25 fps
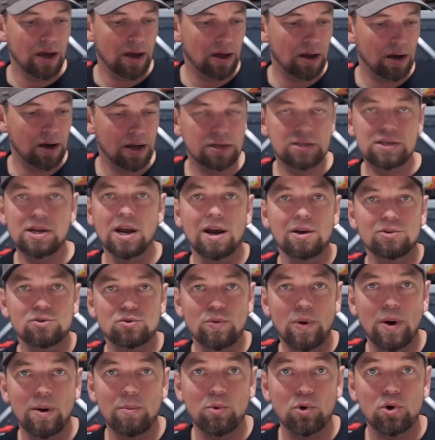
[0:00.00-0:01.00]
that sounds
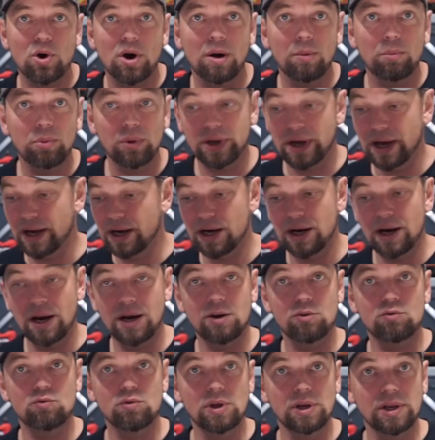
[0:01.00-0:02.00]
way more complicated than
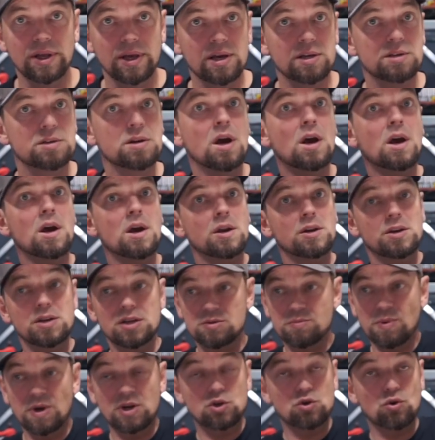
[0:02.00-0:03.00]
it really is.
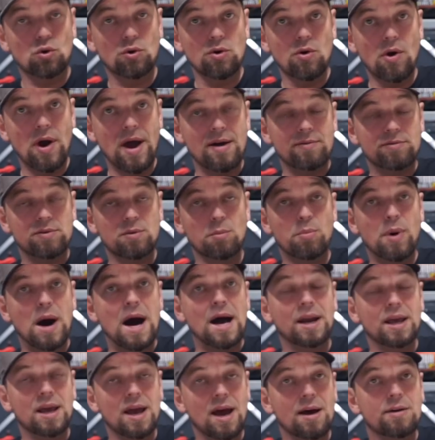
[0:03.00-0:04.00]
Just make sure you have the
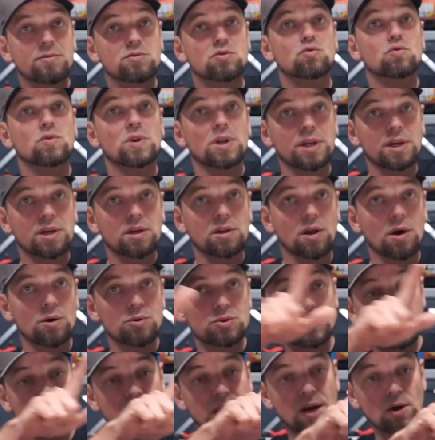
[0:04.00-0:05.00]
body halves really
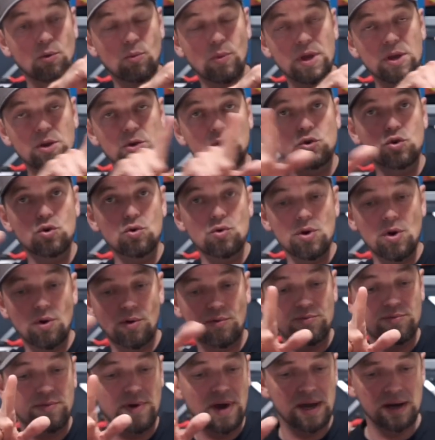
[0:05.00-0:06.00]
close together when you do your
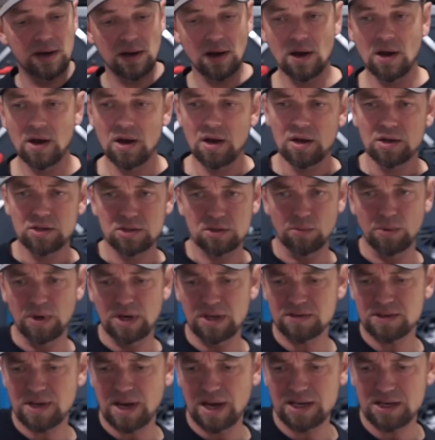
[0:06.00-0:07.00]
fade. So in
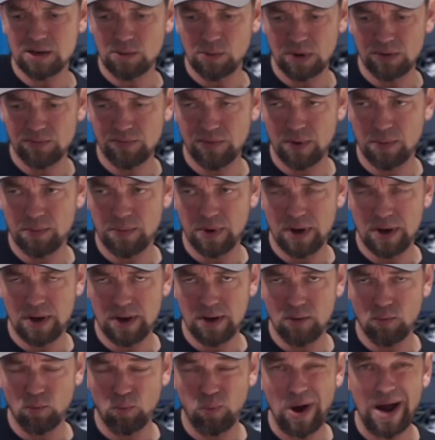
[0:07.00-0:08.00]
this case, I went from
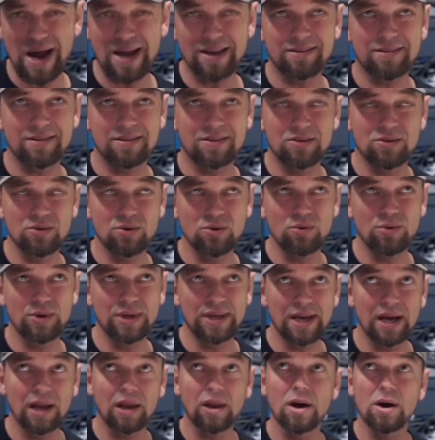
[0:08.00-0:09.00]
white to
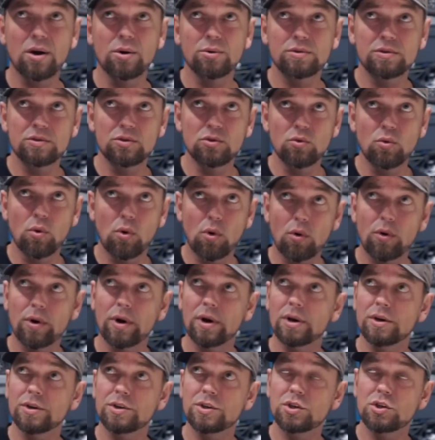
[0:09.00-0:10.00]
yellow to
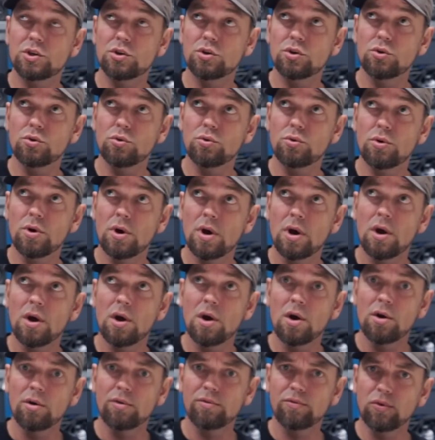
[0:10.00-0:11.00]
orange to
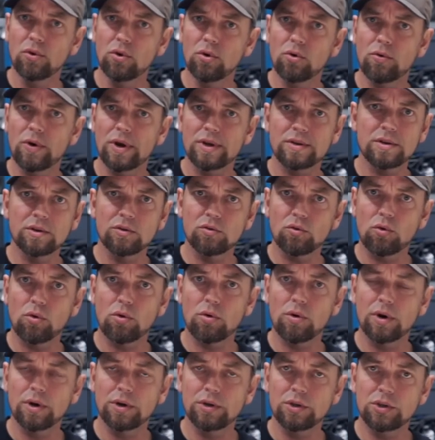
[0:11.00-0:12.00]
fluorescent
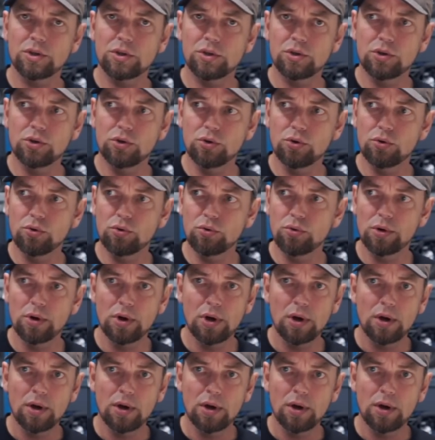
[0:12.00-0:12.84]
orange to,